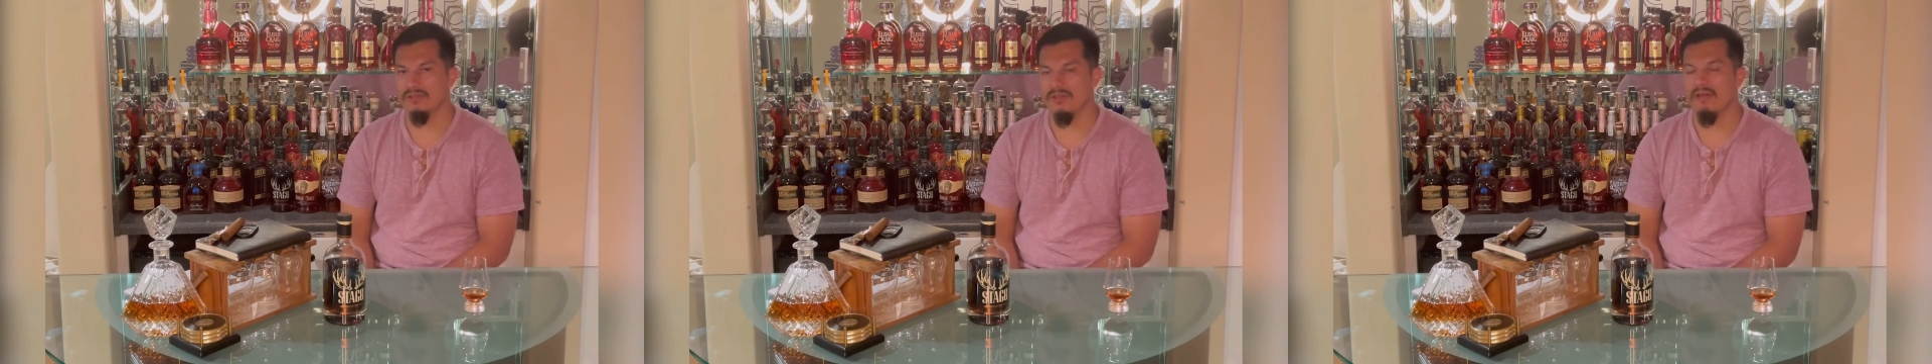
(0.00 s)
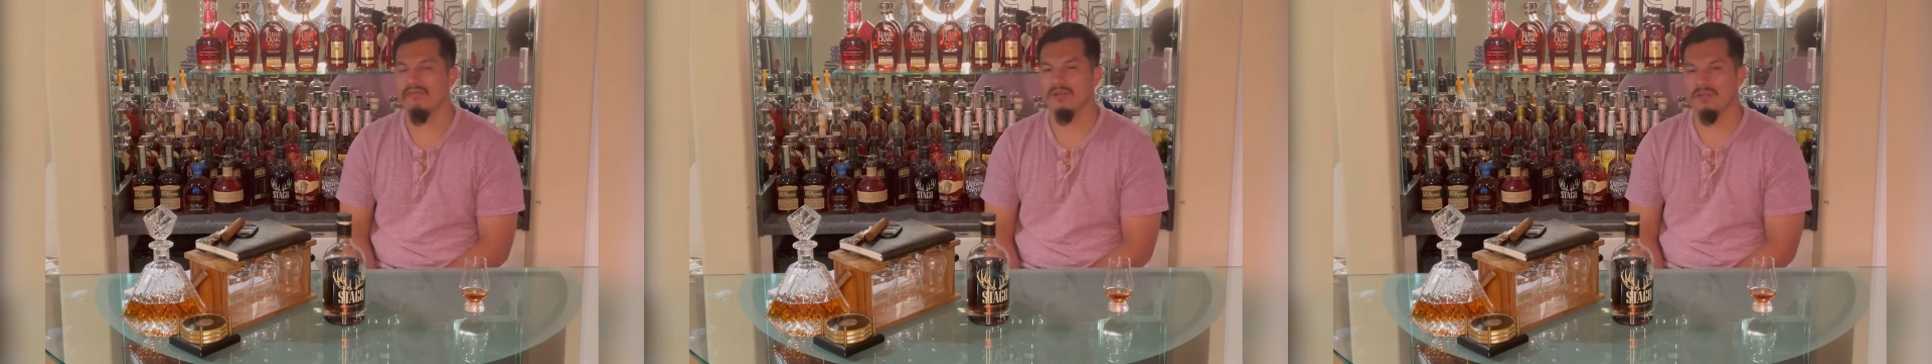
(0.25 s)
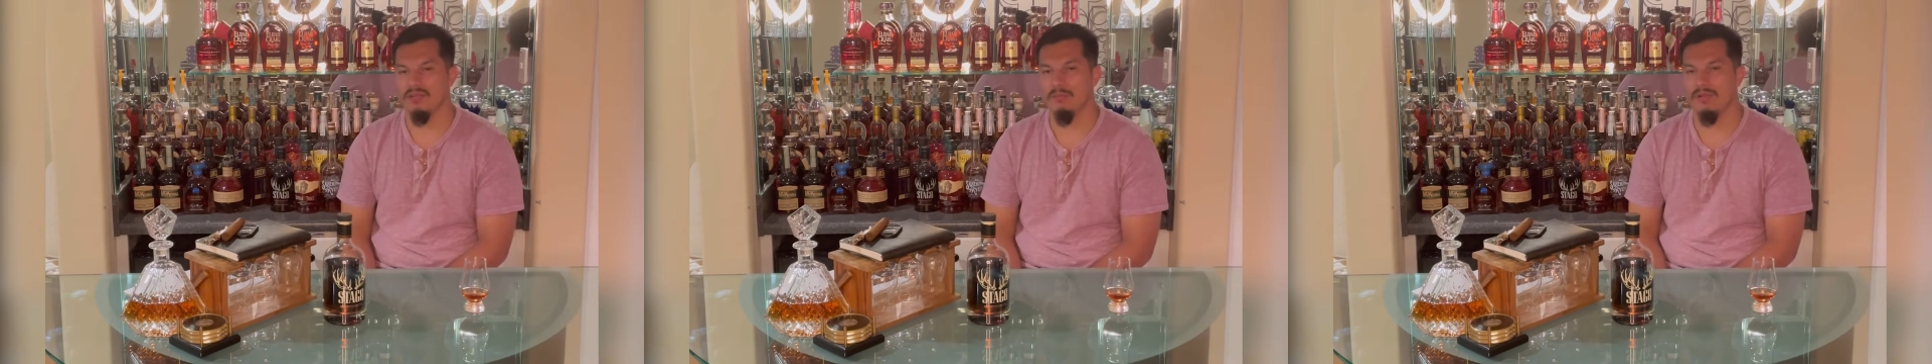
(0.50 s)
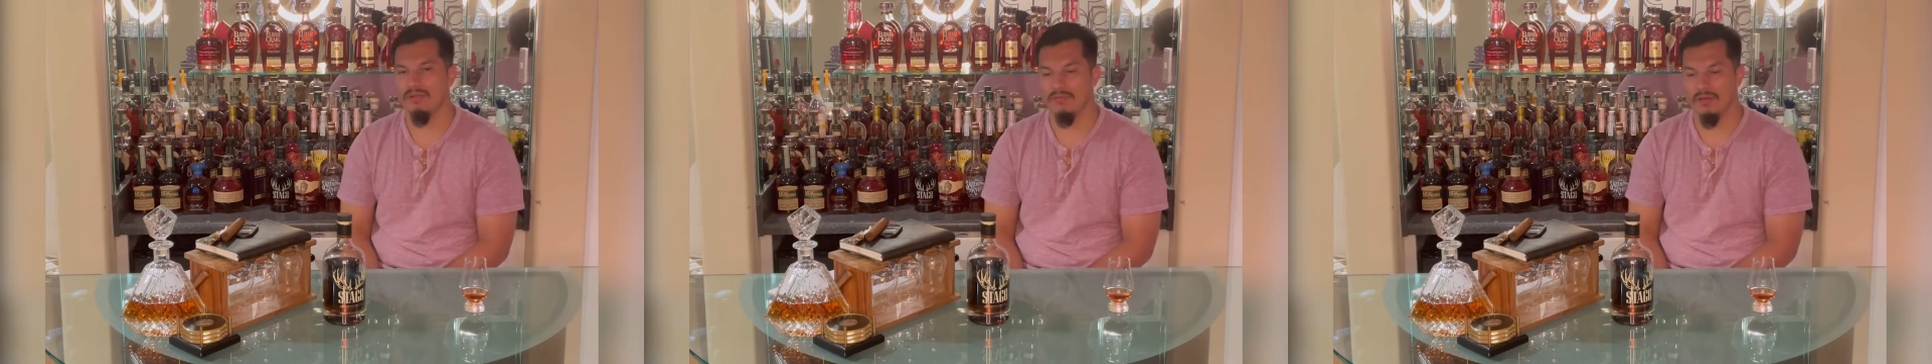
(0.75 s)
definitely a
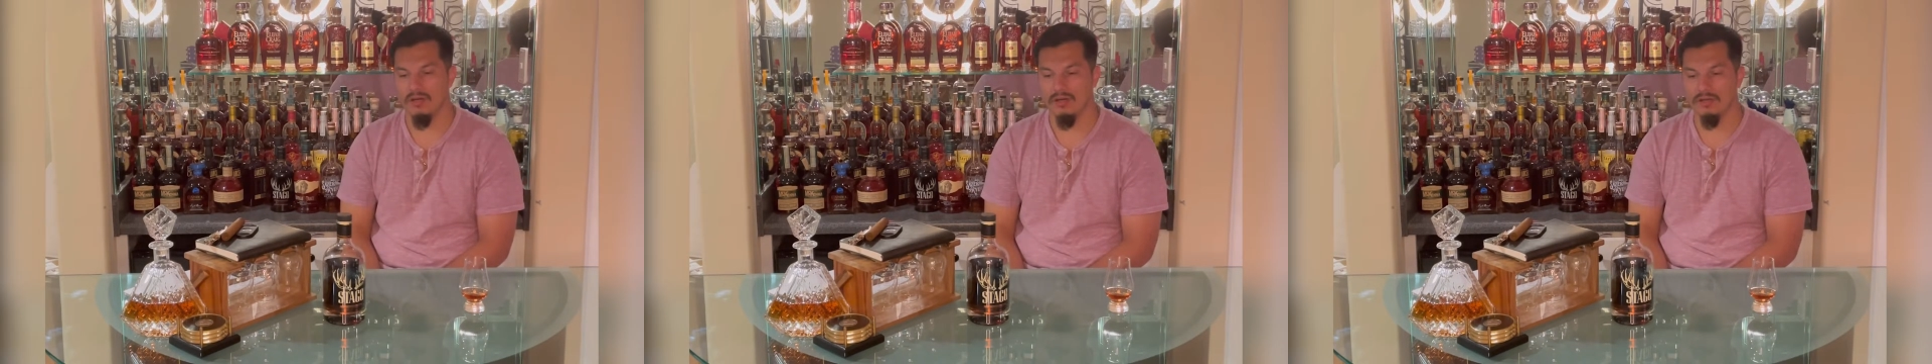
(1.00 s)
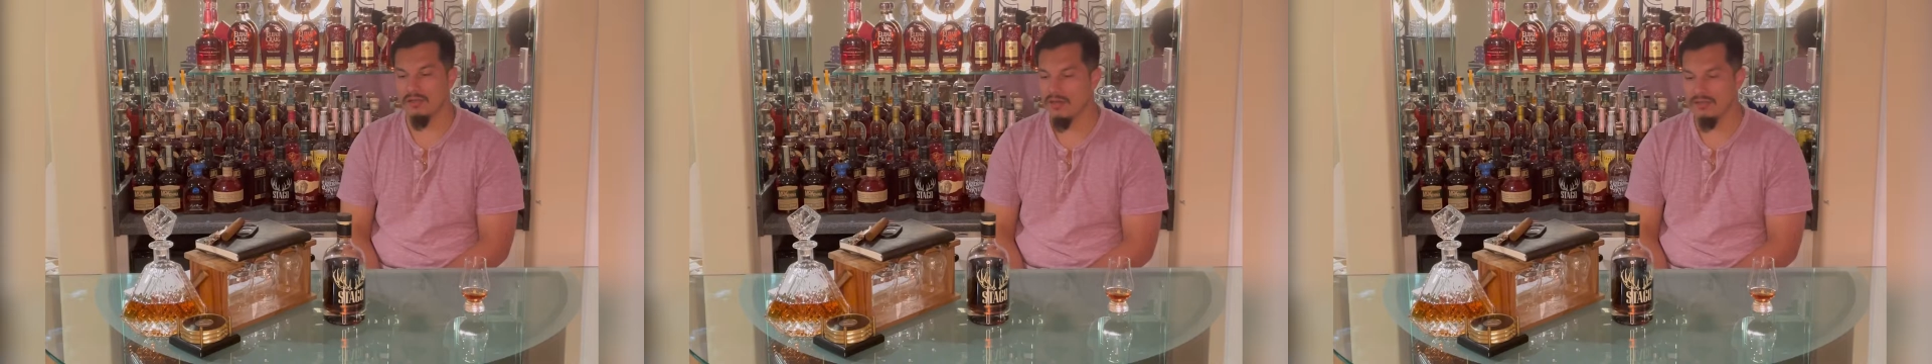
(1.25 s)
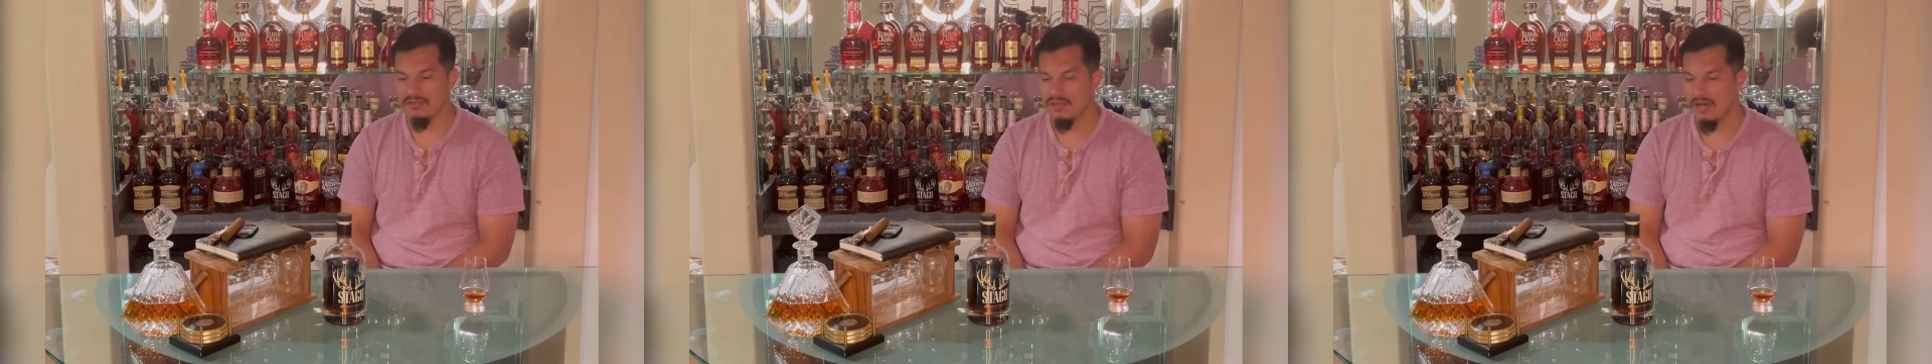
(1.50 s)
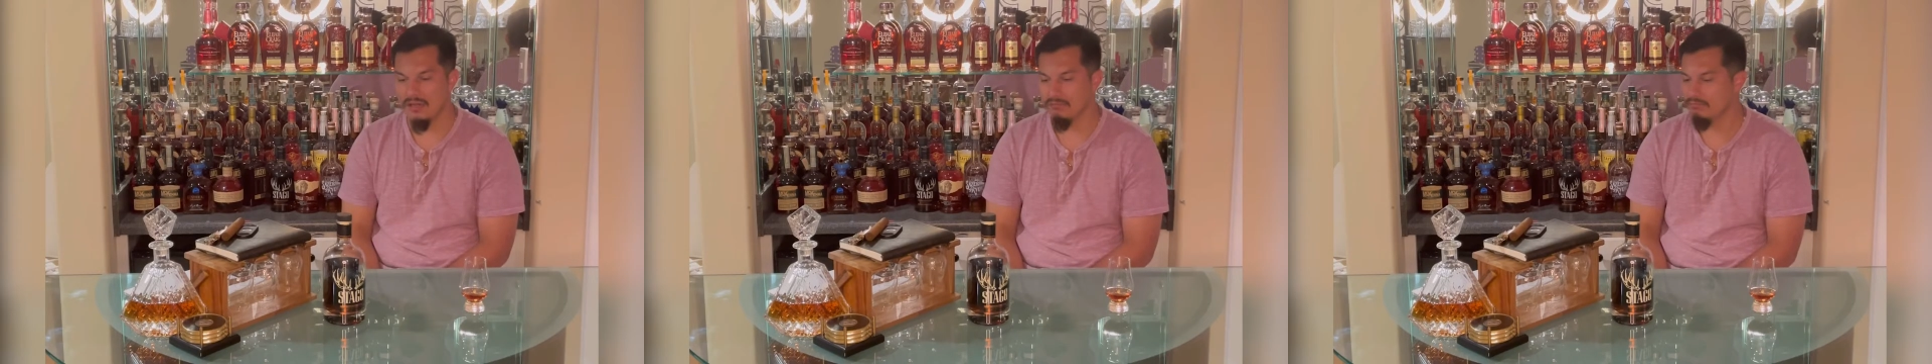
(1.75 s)
bit of a hug. And it's
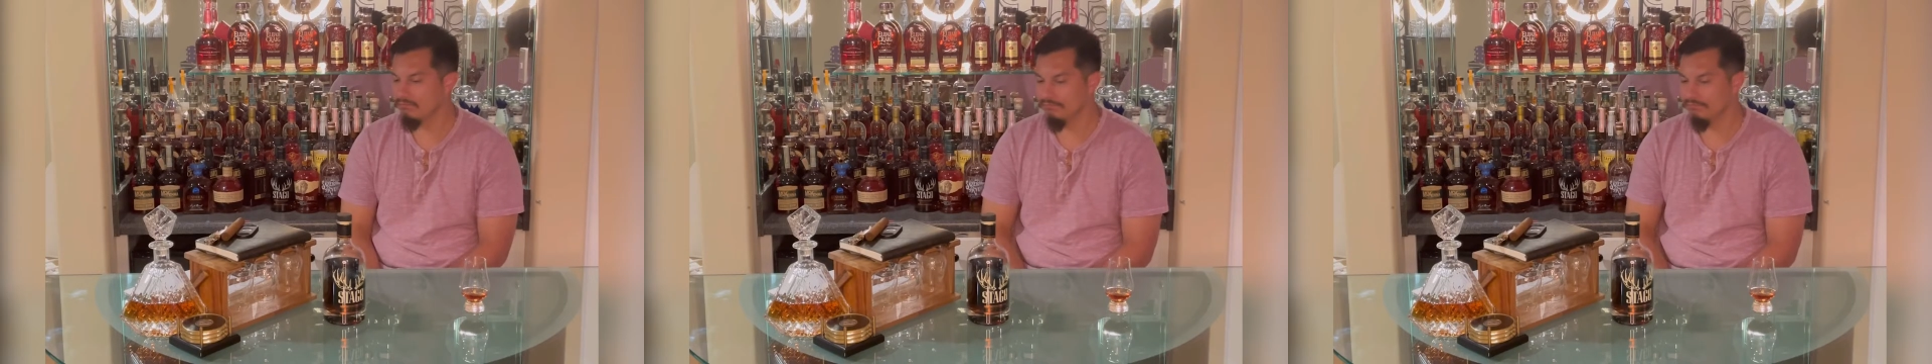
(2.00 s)
not,